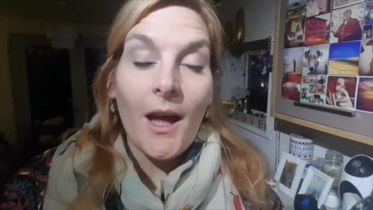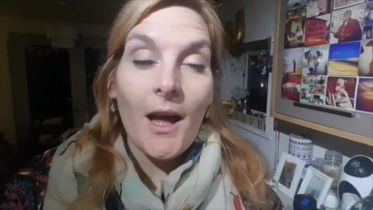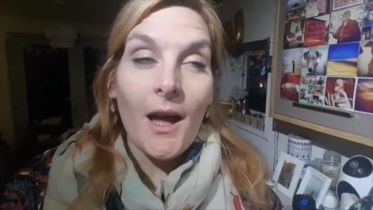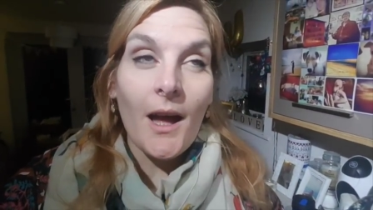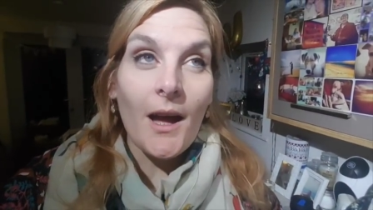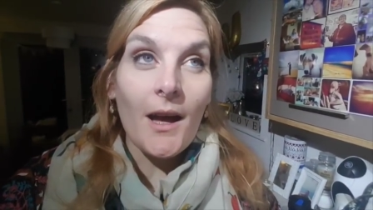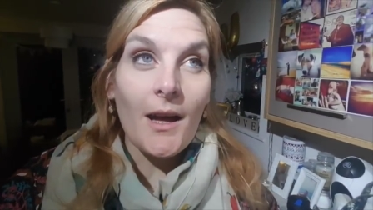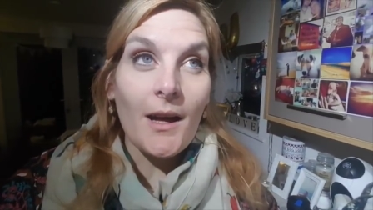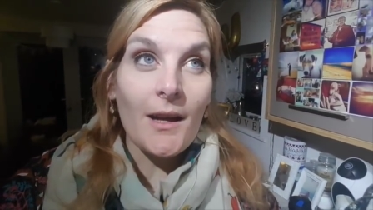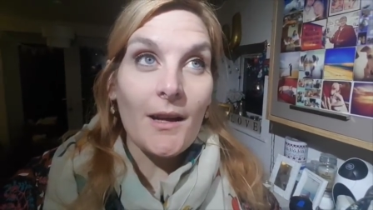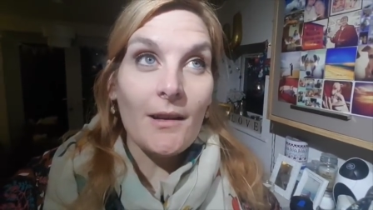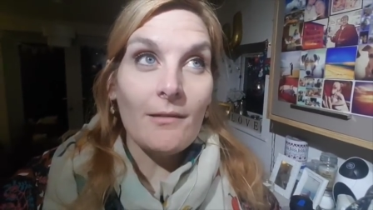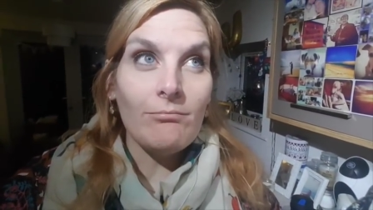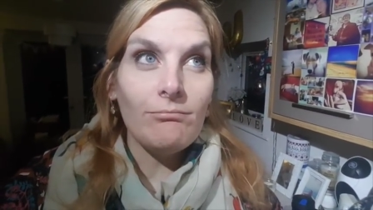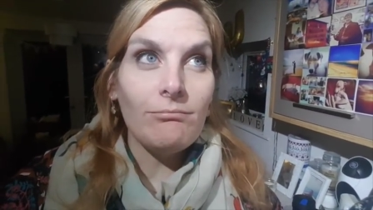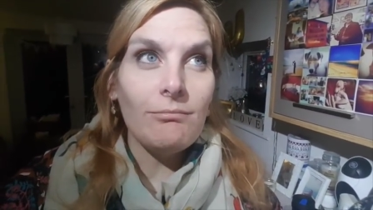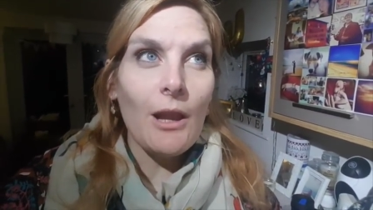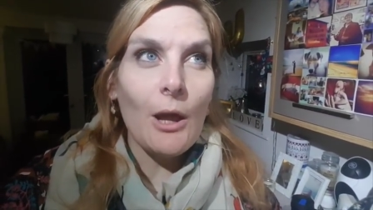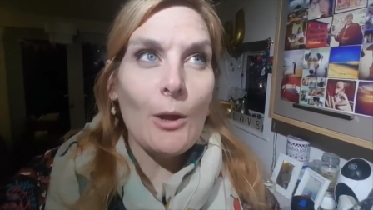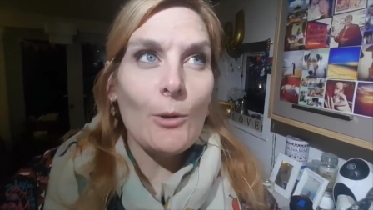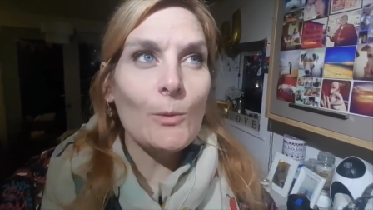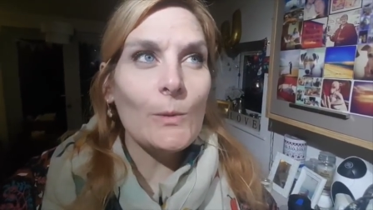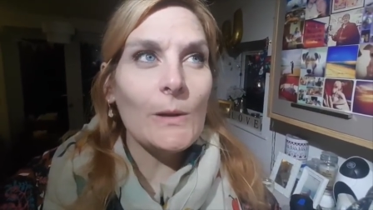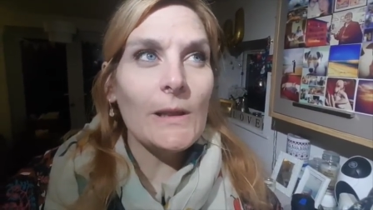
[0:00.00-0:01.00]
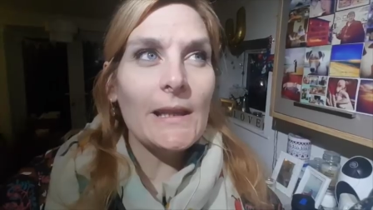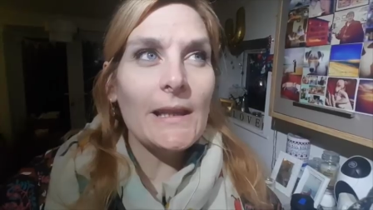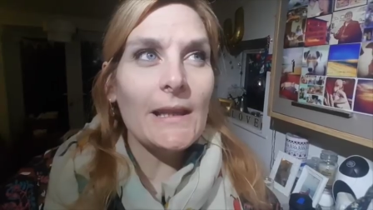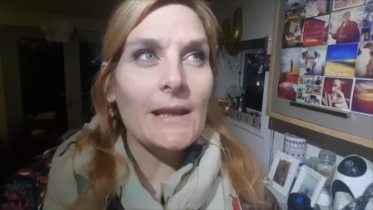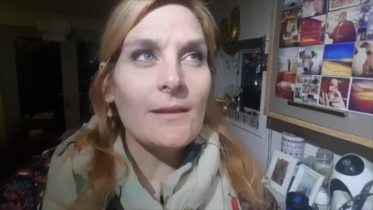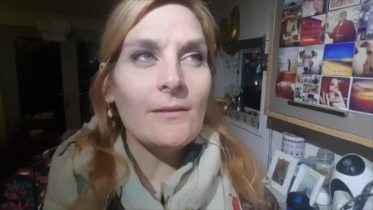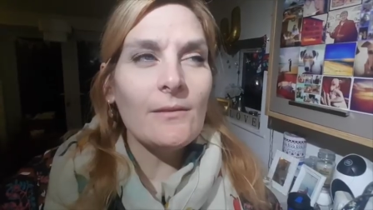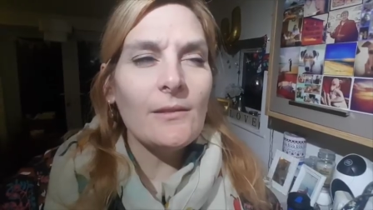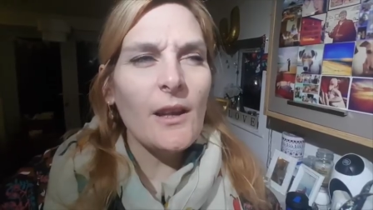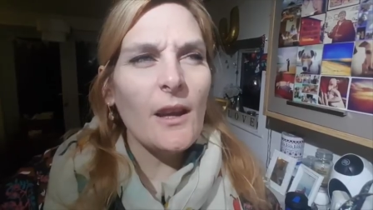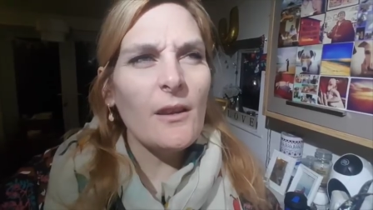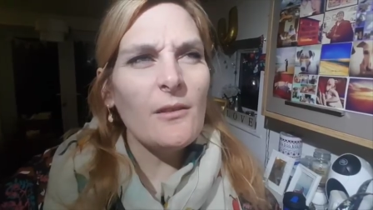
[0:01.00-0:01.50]

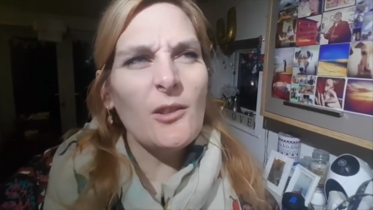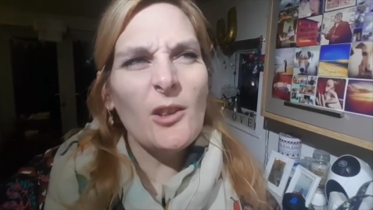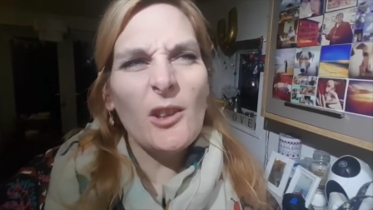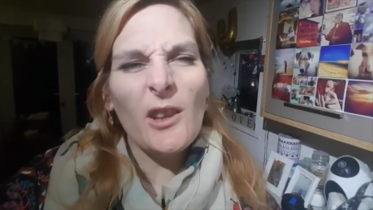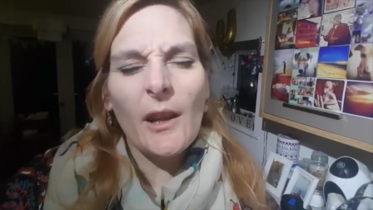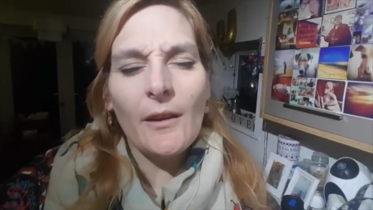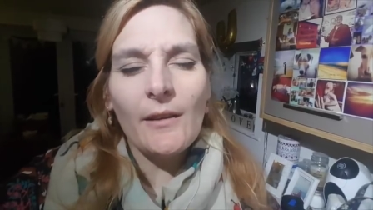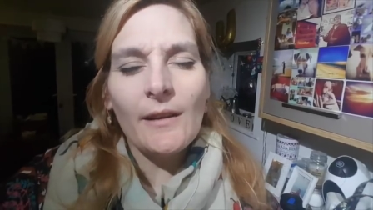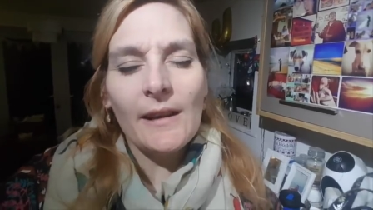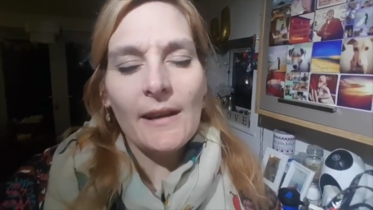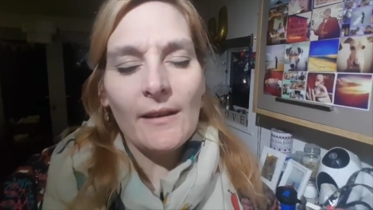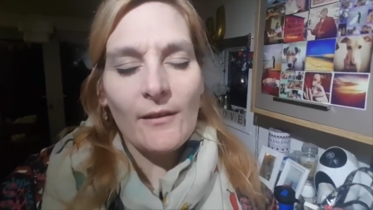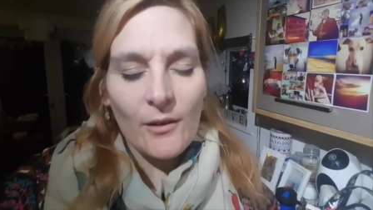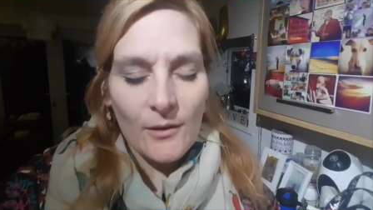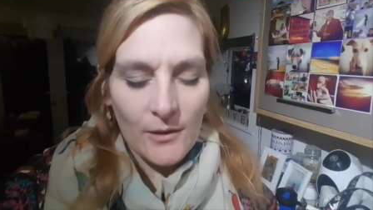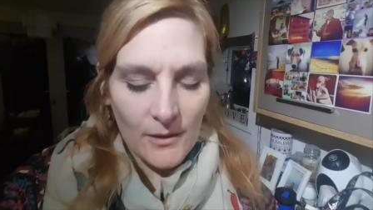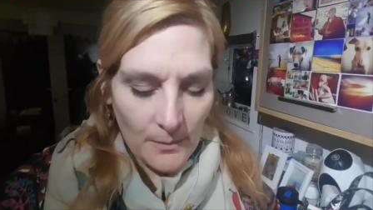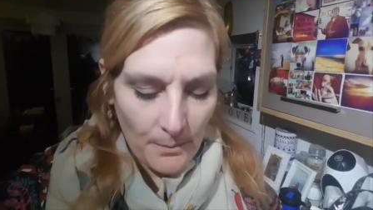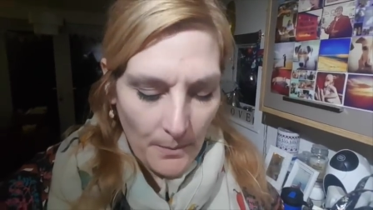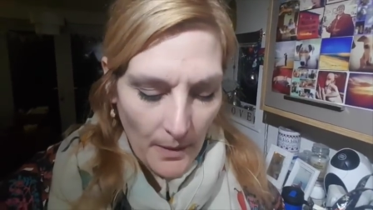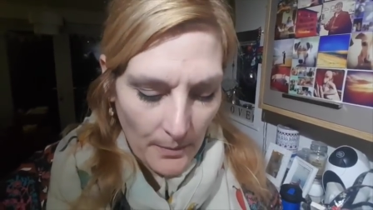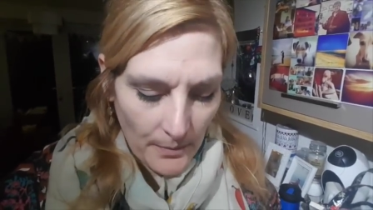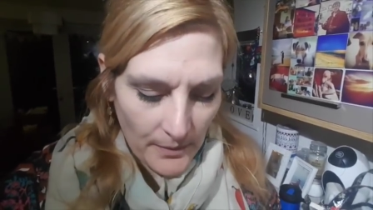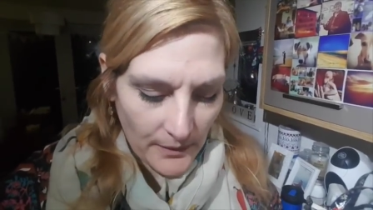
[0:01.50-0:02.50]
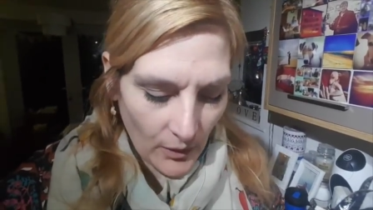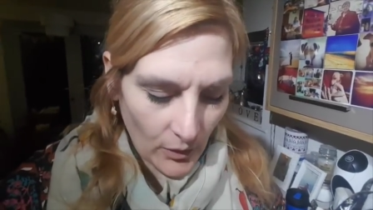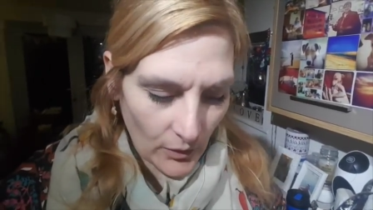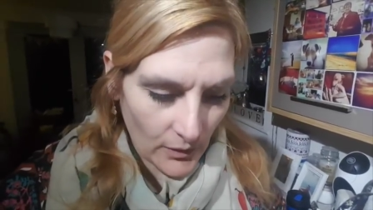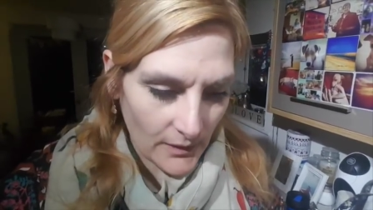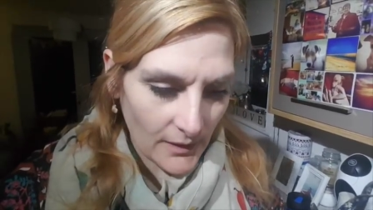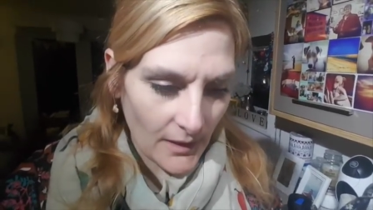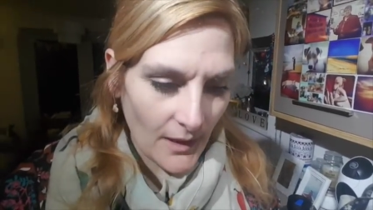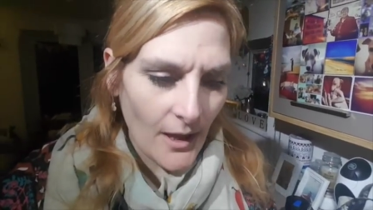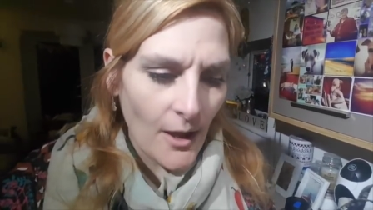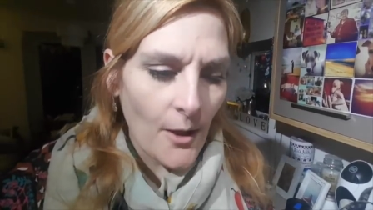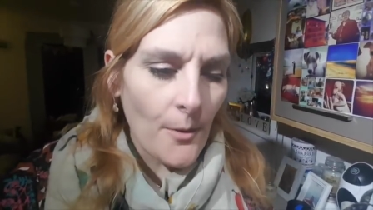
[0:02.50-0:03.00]
lonely, no, not lonely, I've got the puppy
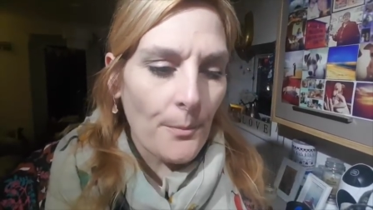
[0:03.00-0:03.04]
dogs,